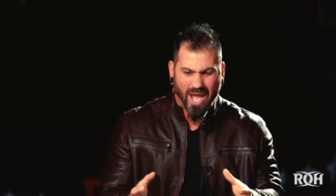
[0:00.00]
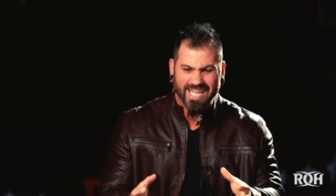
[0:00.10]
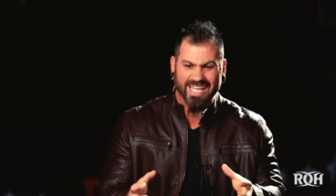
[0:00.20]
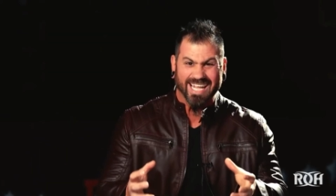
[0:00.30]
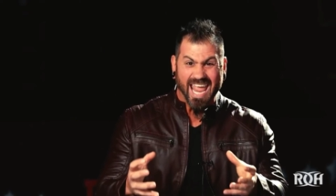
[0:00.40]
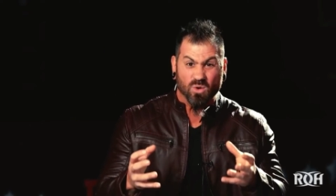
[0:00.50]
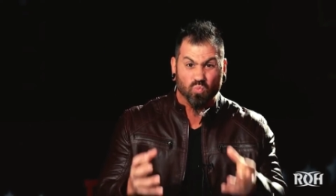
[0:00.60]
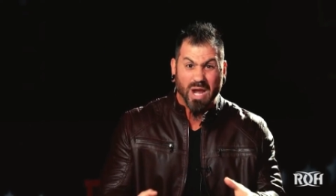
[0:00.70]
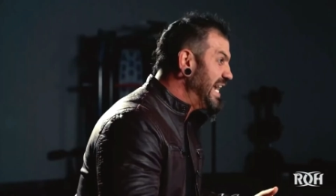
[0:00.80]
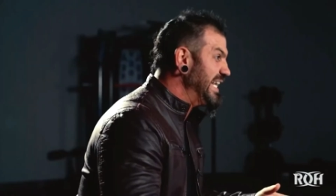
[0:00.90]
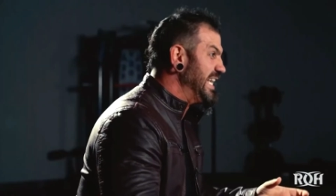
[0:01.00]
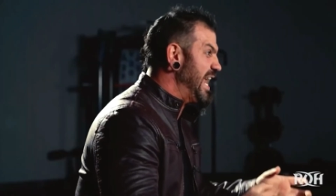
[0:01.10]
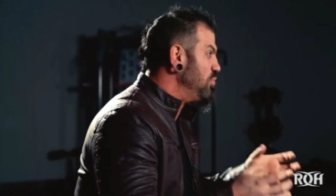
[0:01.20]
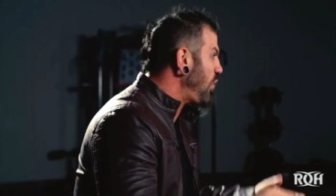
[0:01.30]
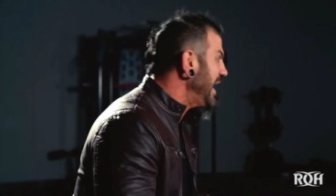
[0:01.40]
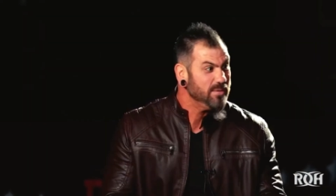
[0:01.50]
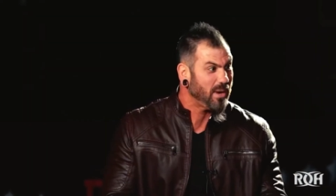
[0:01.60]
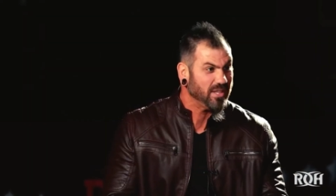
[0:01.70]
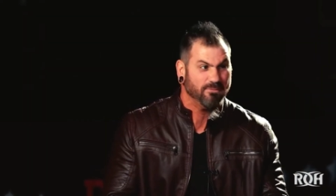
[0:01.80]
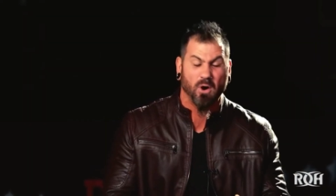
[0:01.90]
waiting and waiting and waiting
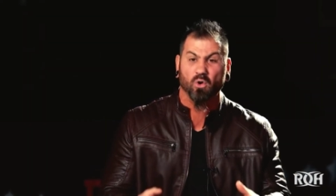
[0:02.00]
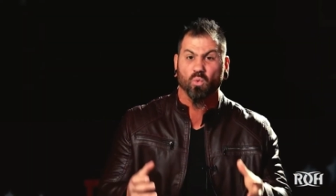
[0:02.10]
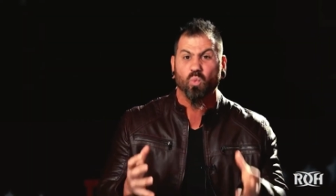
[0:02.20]
by the phone,